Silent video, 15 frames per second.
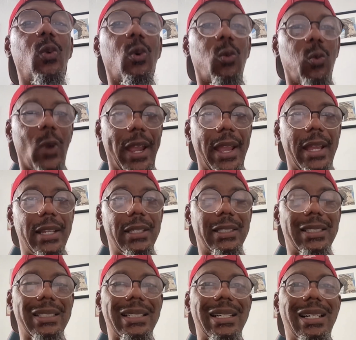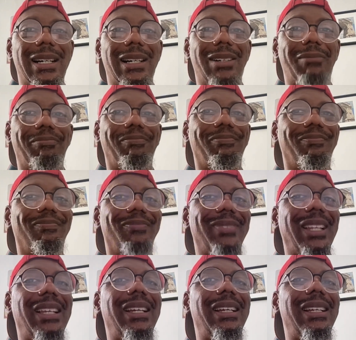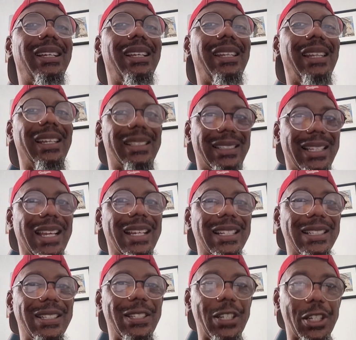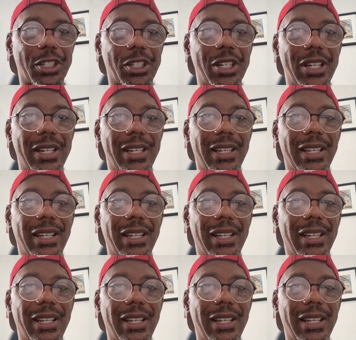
were raised, uh, let's say conditioned,